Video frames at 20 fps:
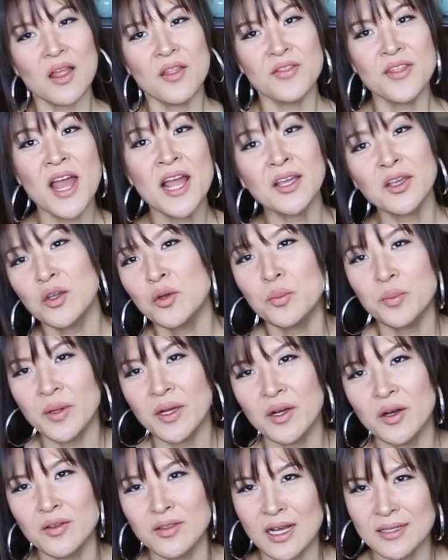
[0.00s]
Thank you,
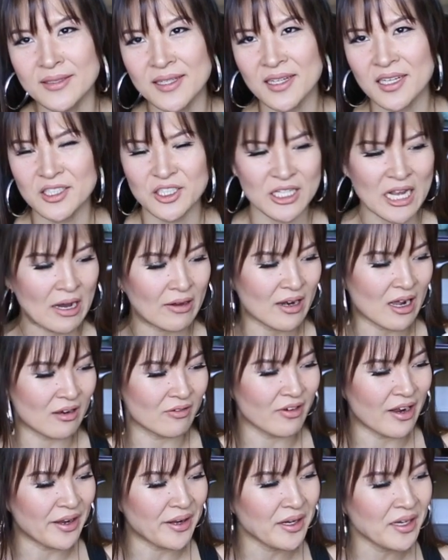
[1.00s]
Bill. That's like a shout out,
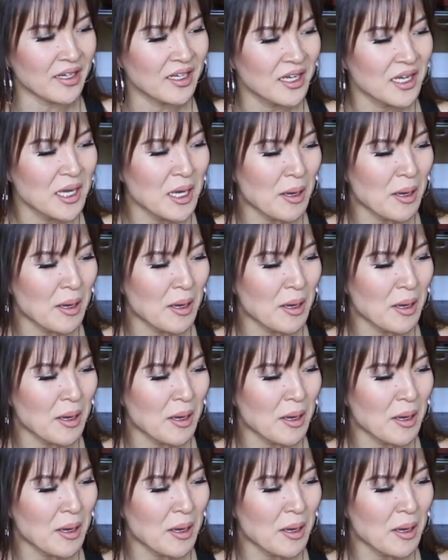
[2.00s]
right?